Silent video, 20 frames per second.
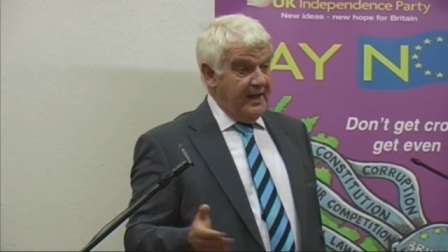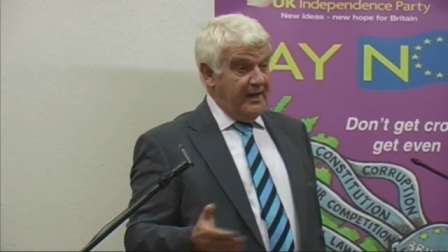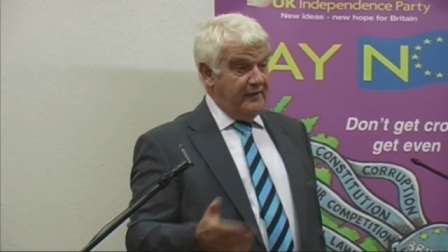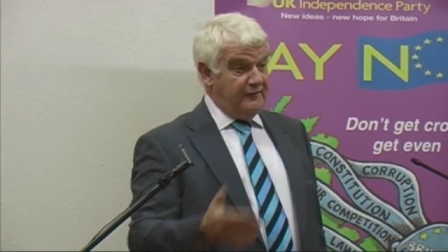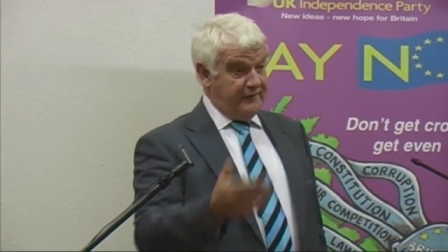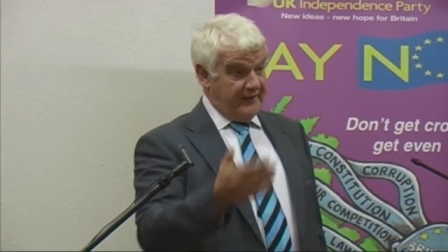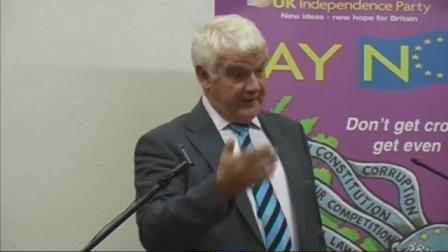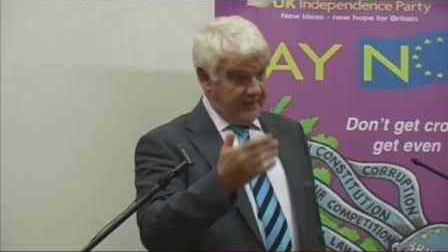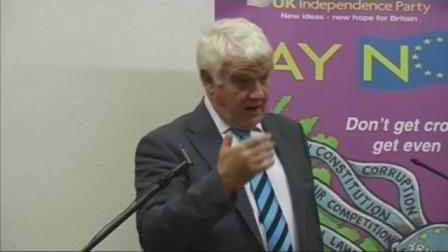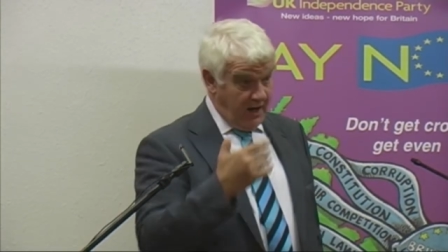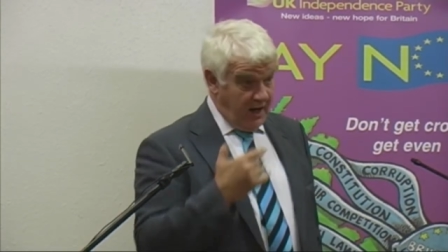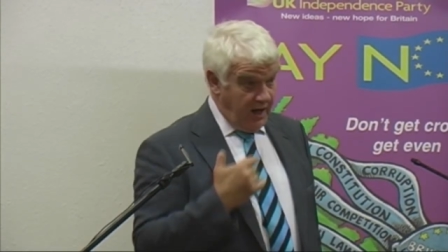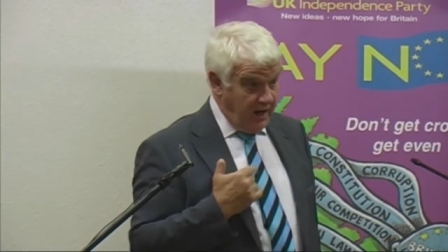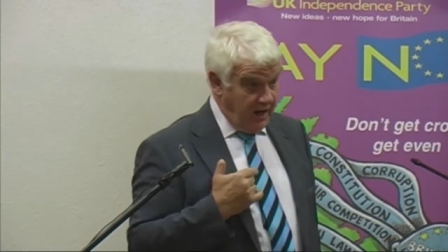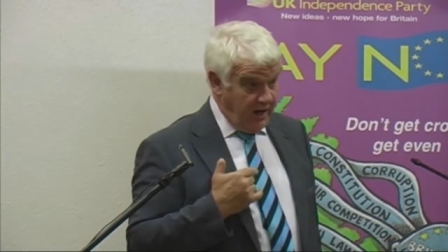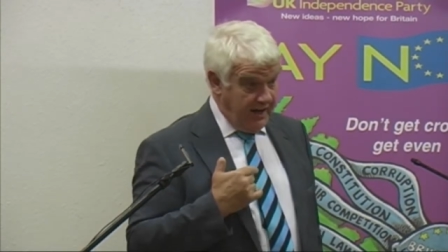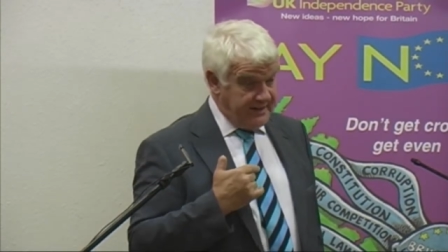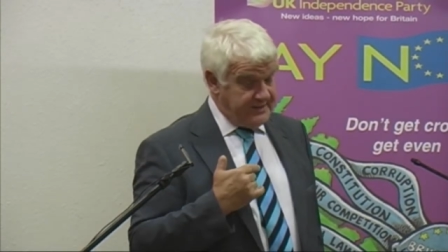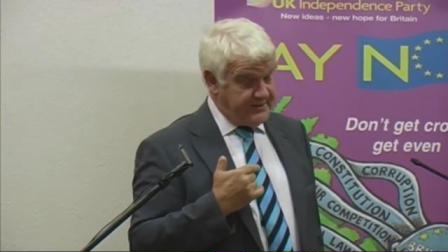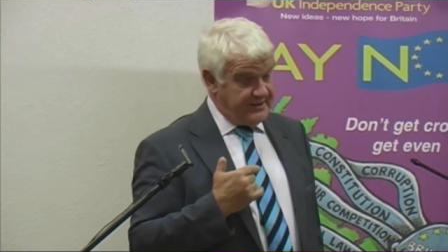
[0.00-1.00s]
In fact,
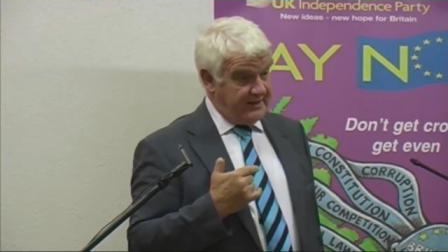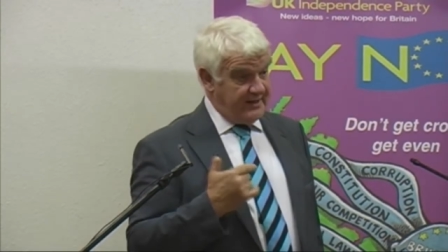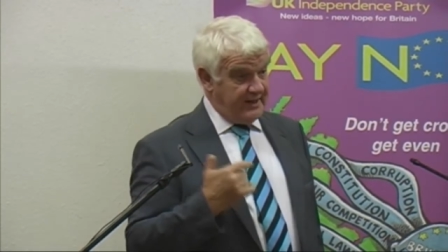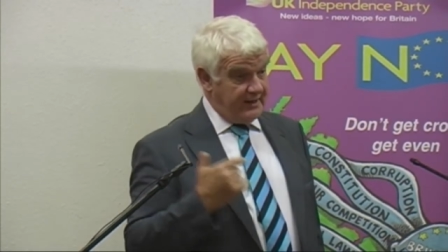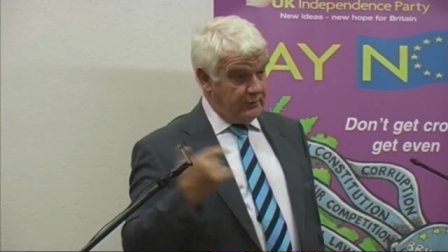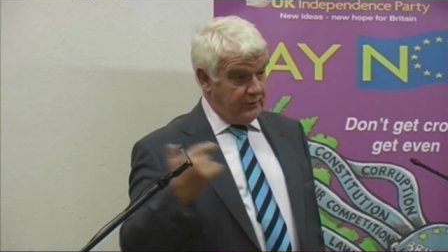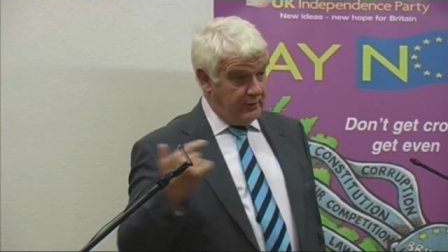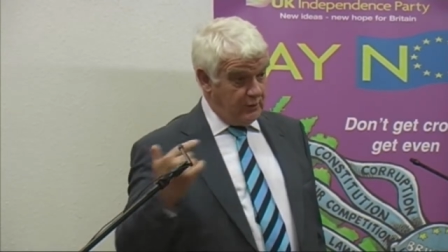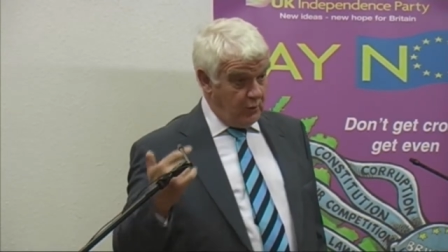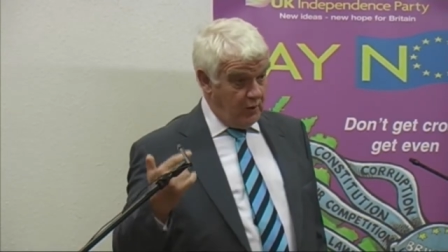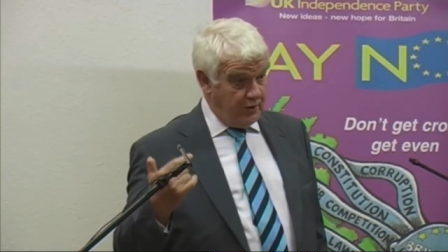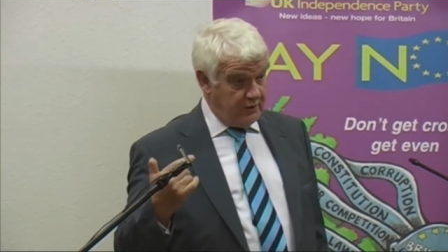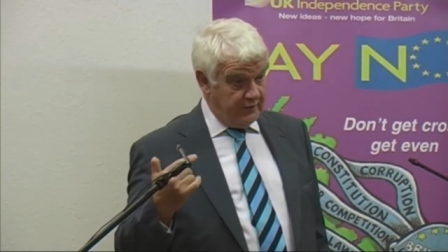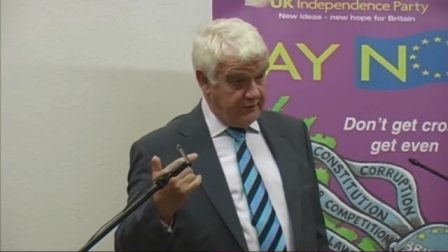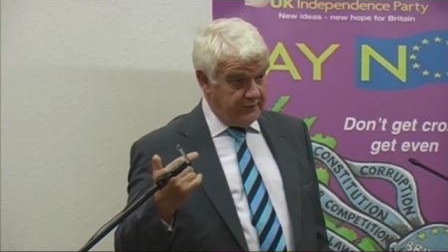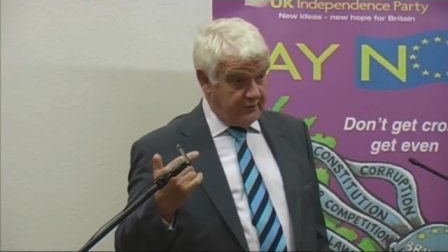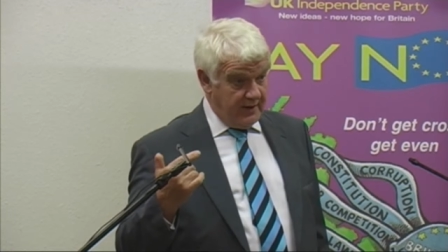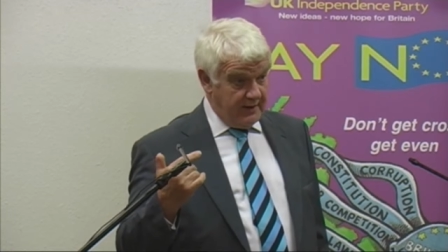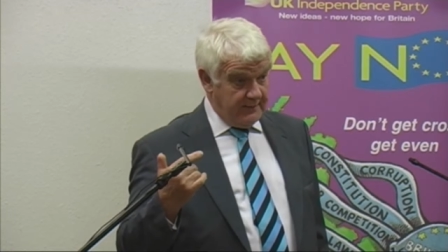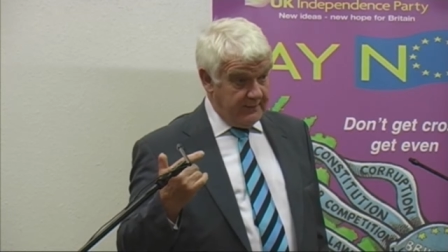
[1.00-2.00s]
I, together with one
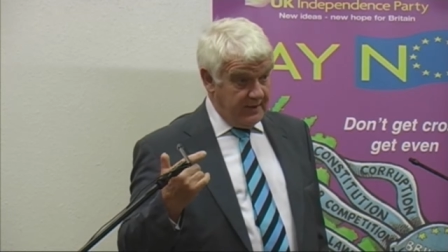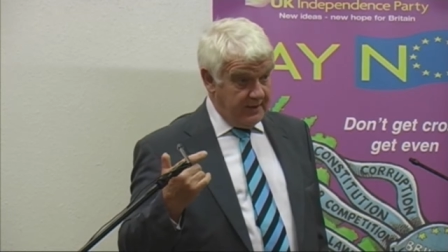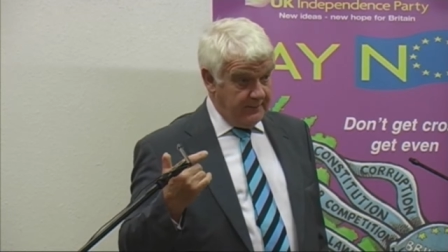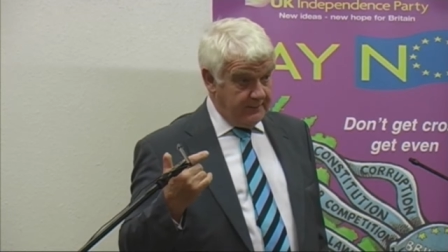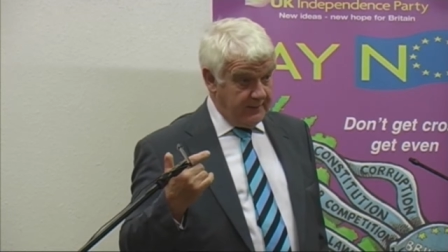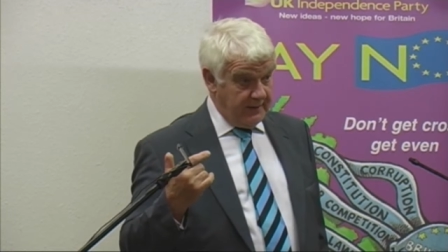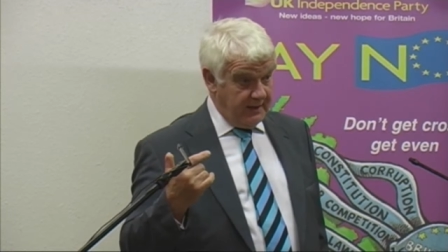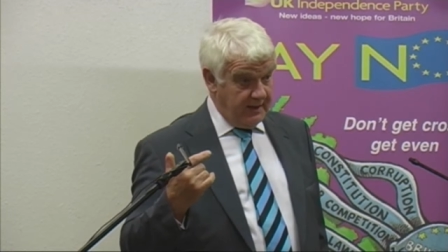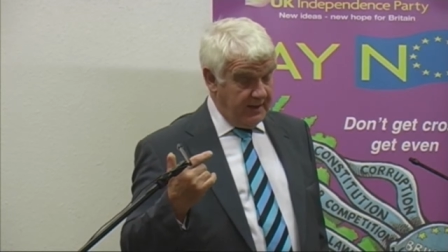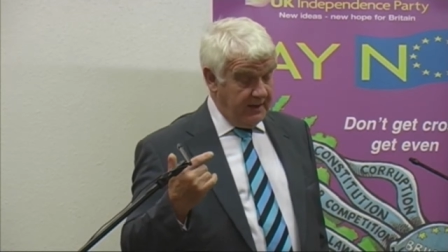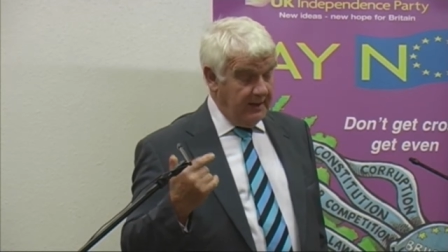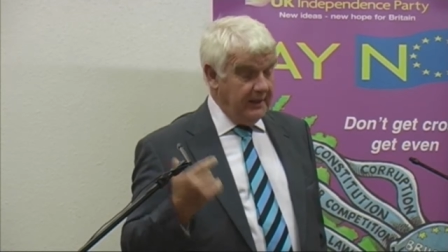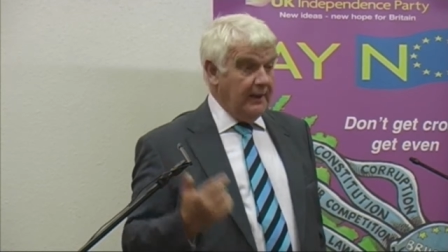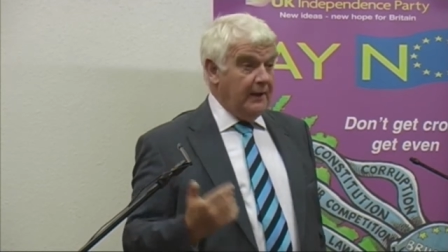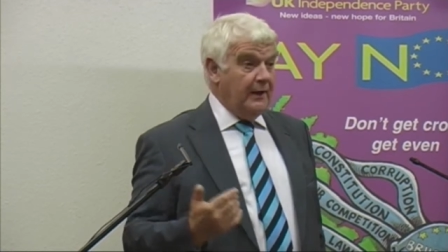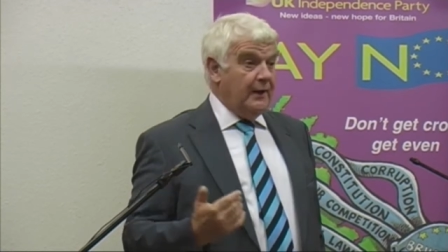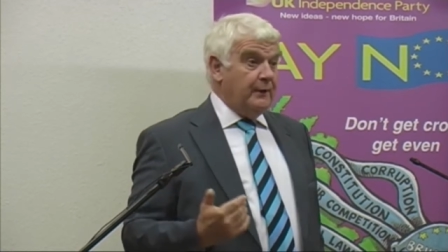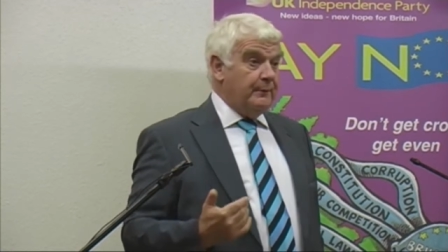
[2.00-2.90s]
other MEP,